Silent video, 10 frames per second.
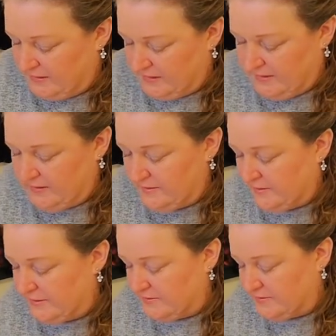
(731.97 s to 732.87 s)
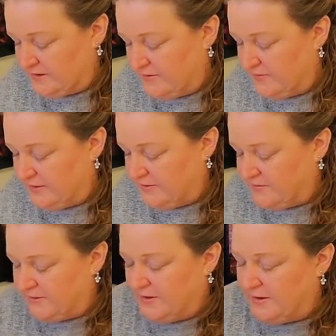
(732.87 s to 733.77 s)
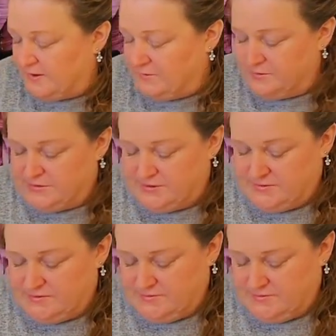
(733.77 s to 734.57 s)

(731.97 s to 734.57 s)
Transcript: and Seven of Cups.